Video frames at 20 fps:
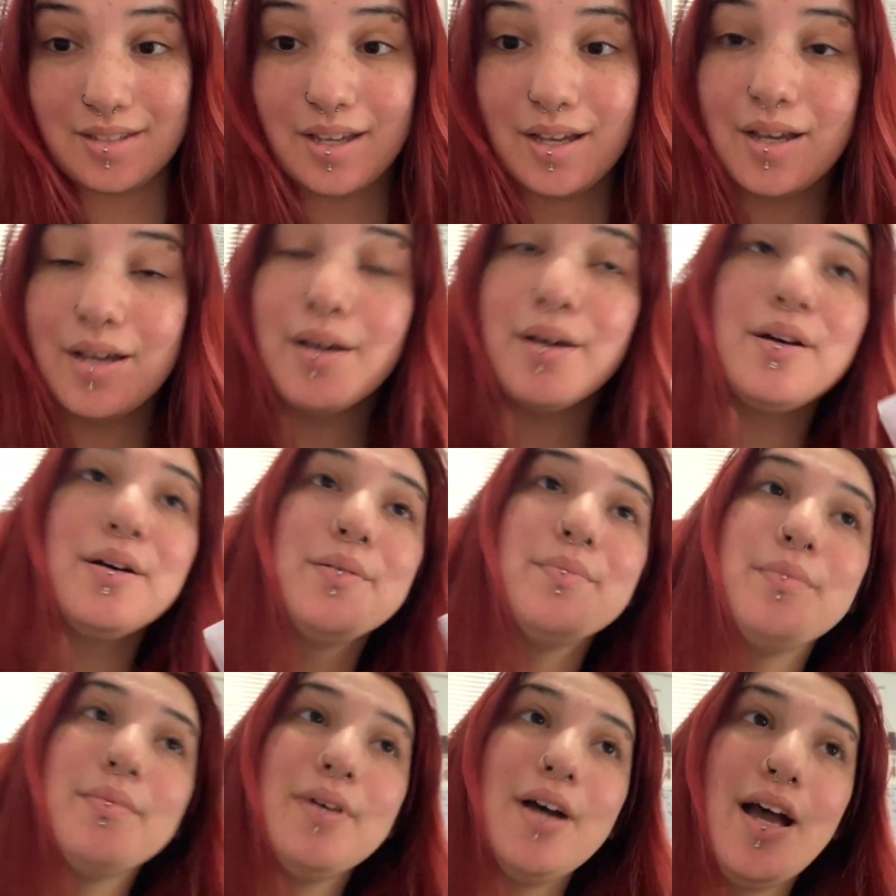
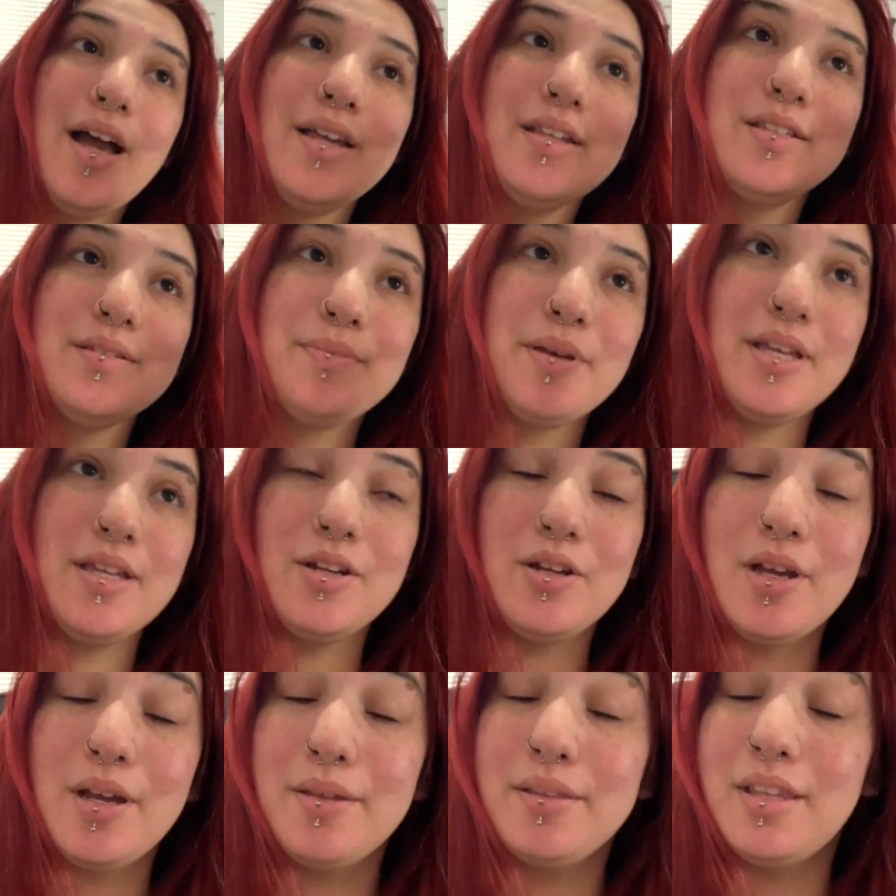I spent,
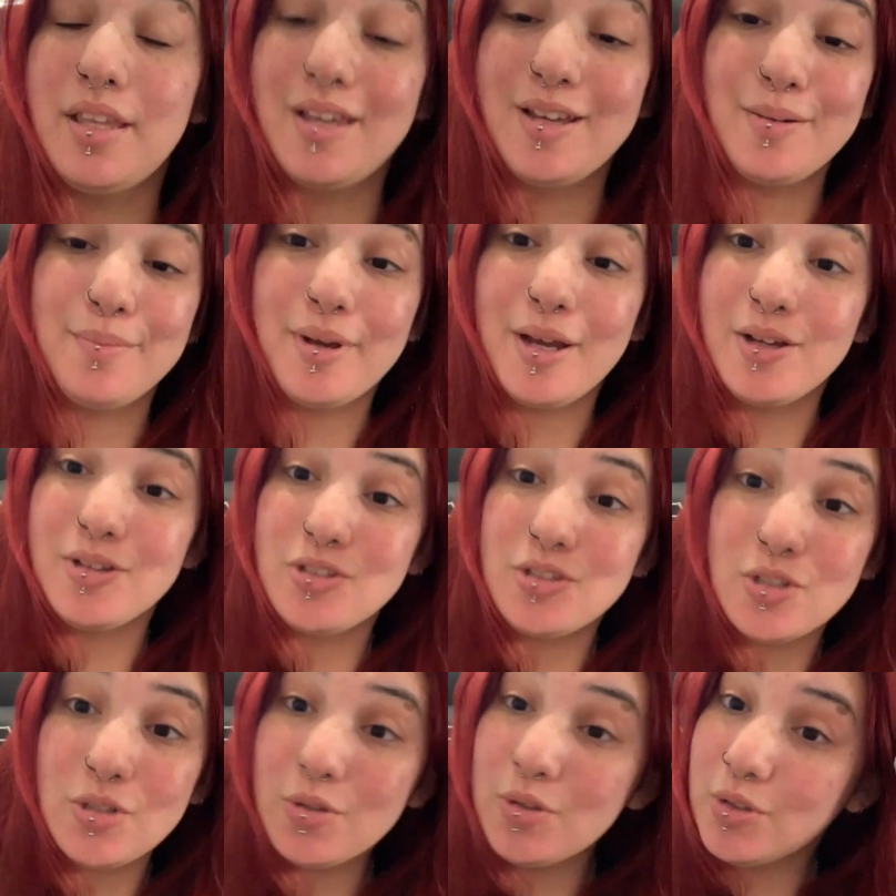I think, about
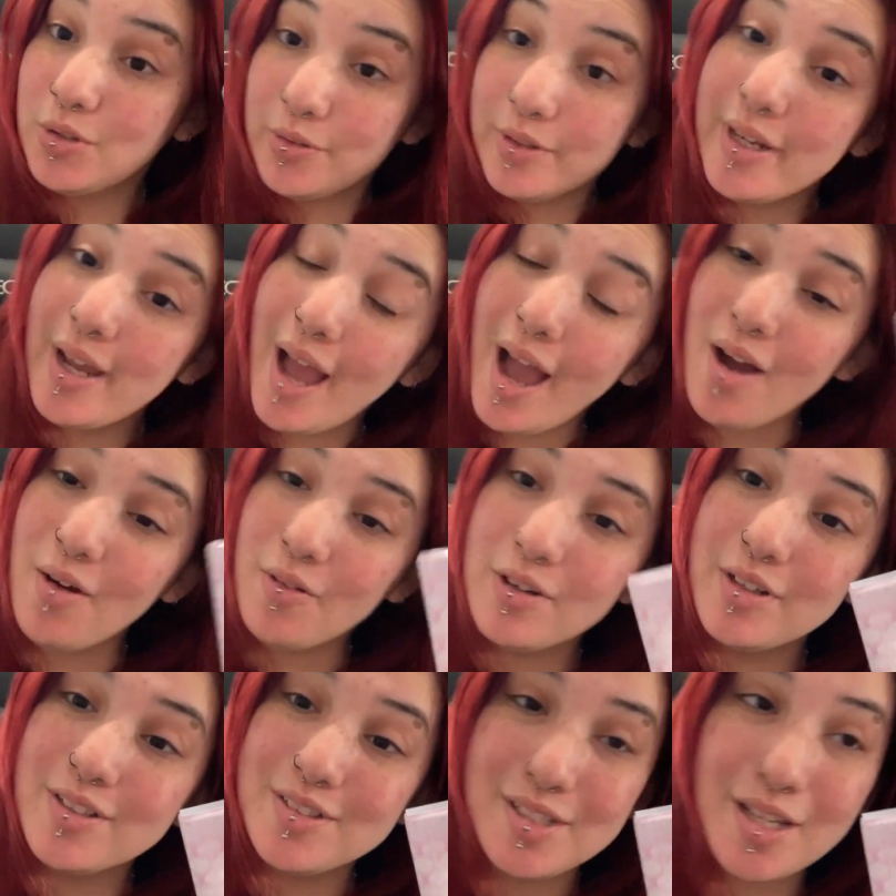2 or 3
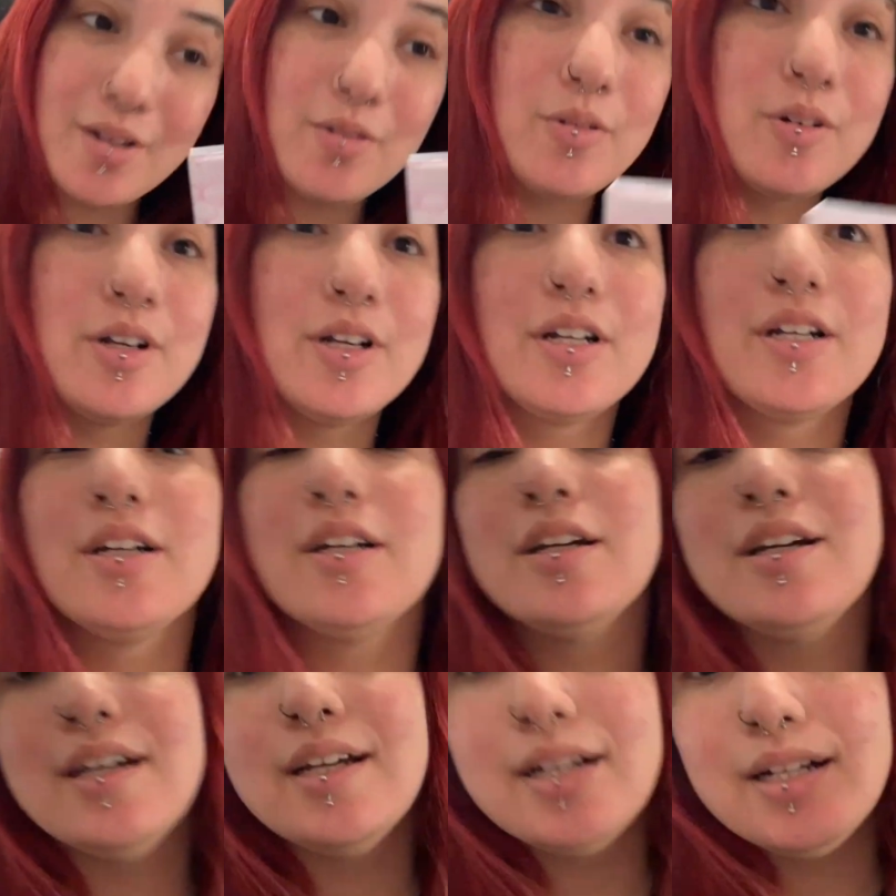hours at work
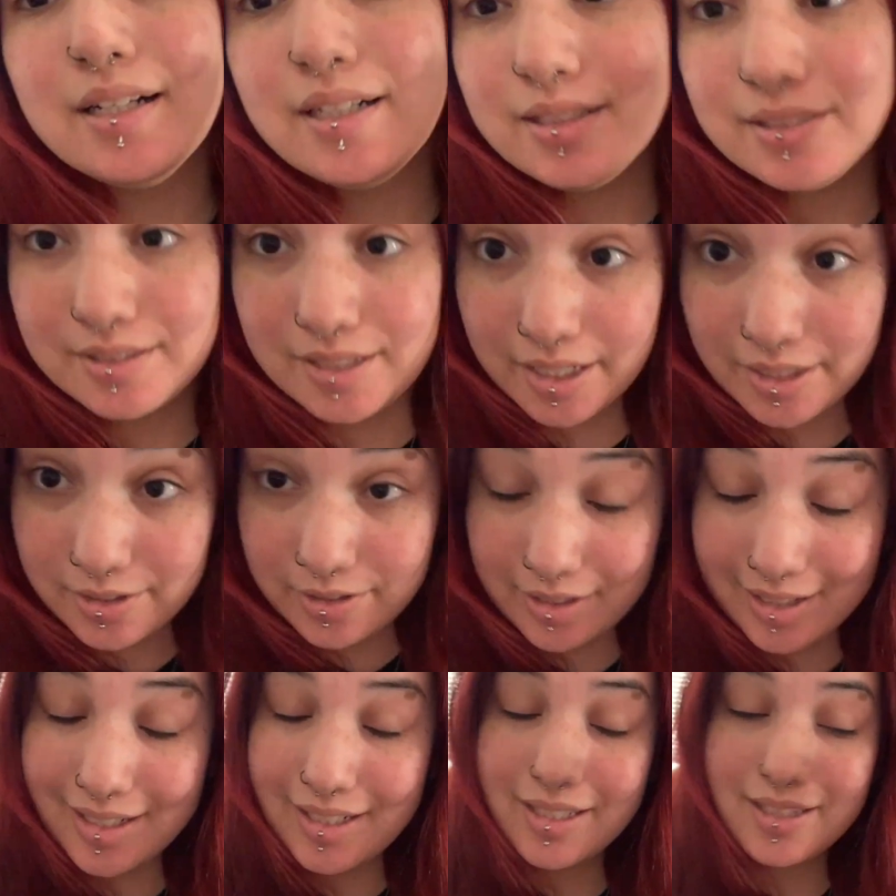
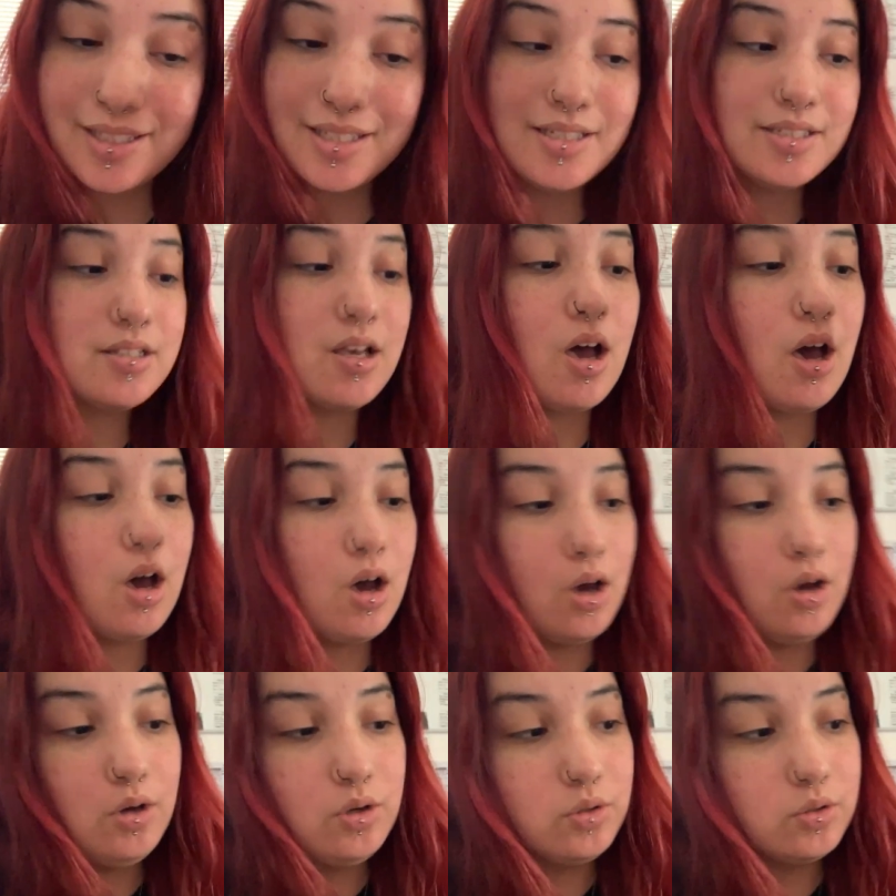decorating these
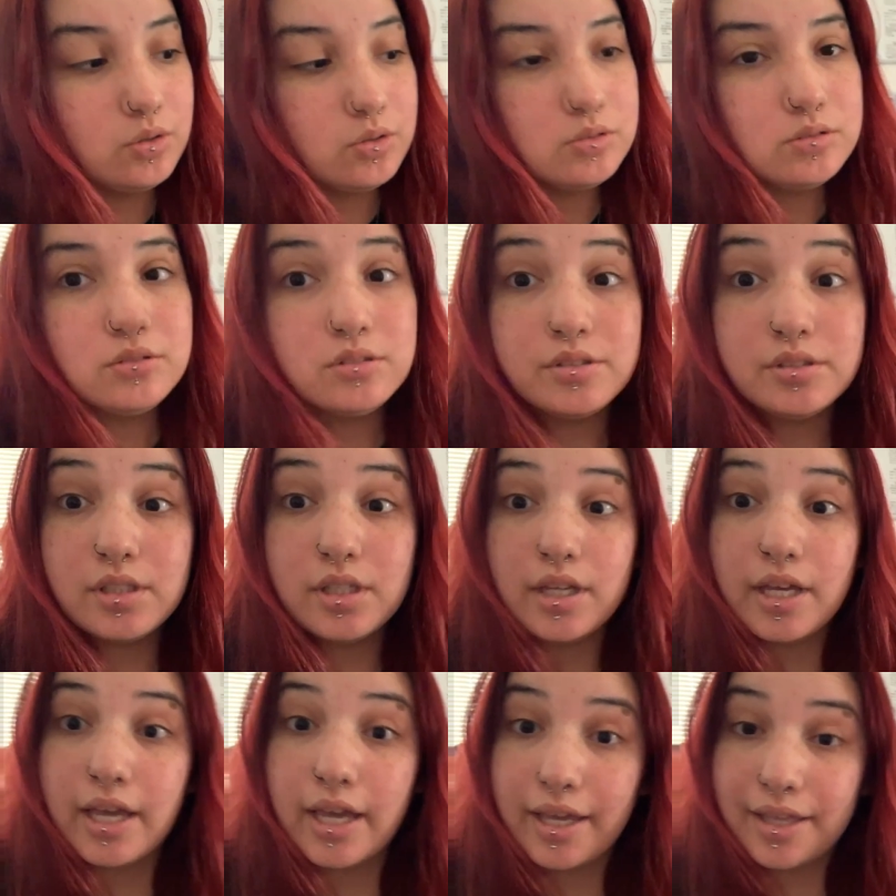hoes,
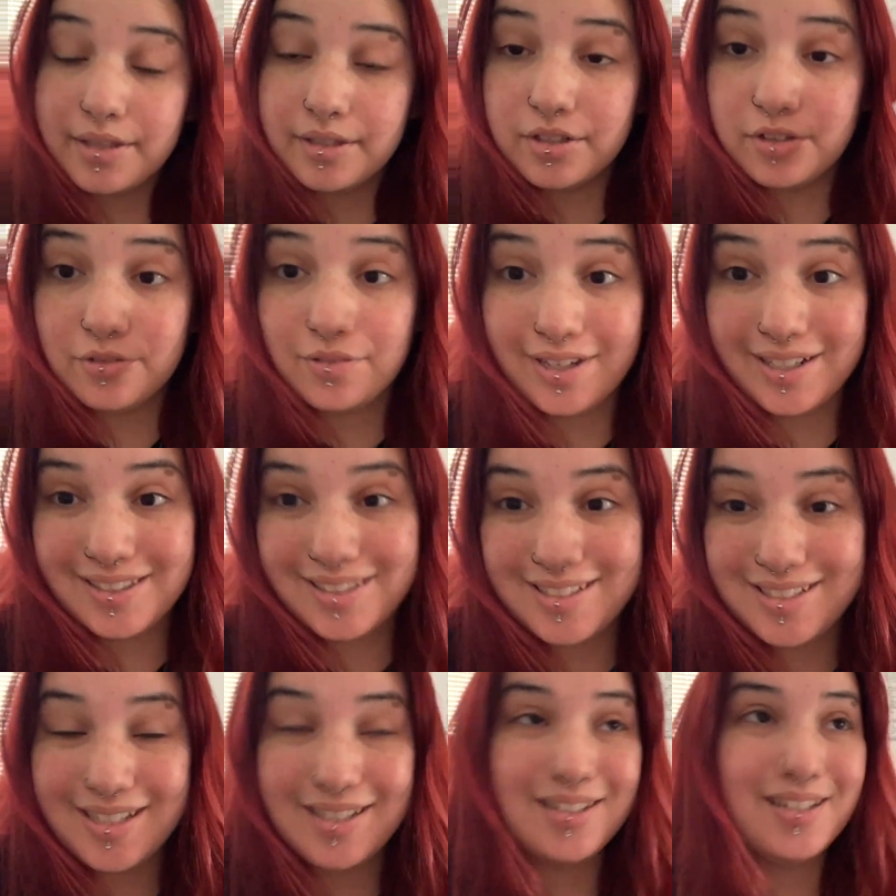and they're finally
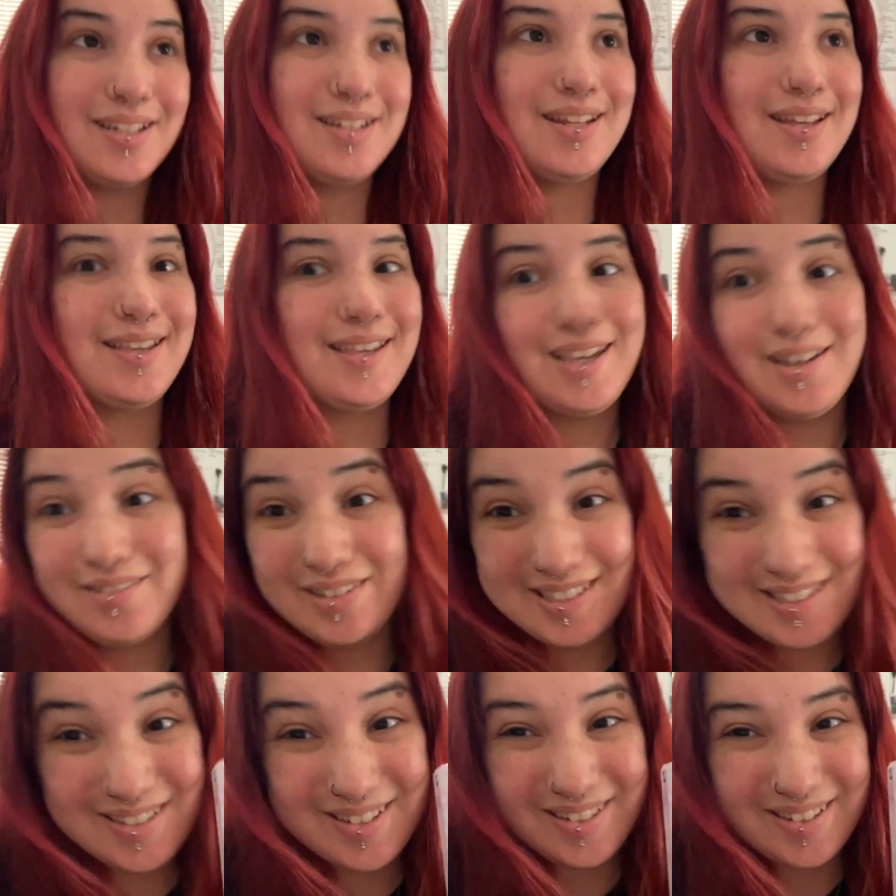done and I can't
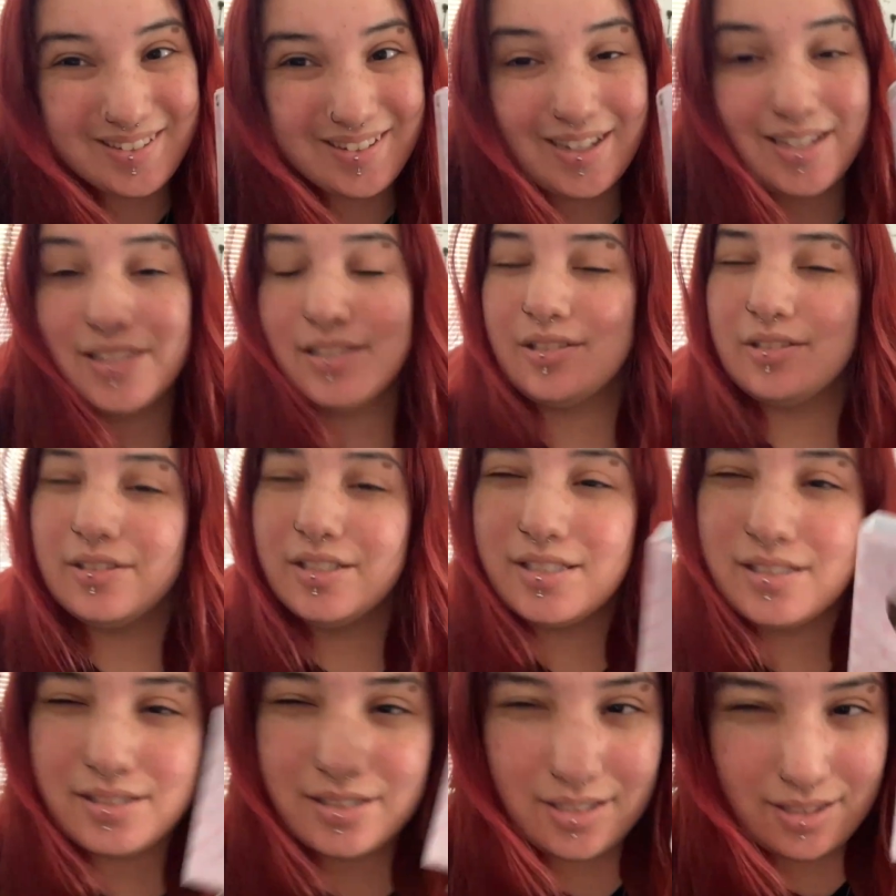wait to show you guys. So
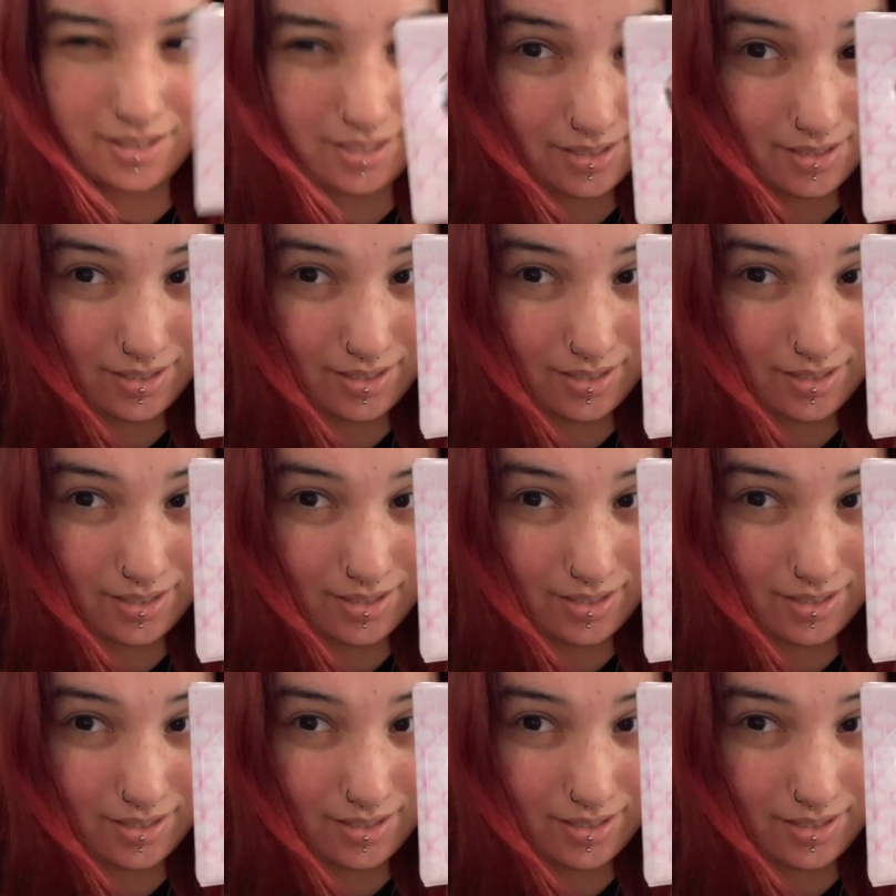let's look at these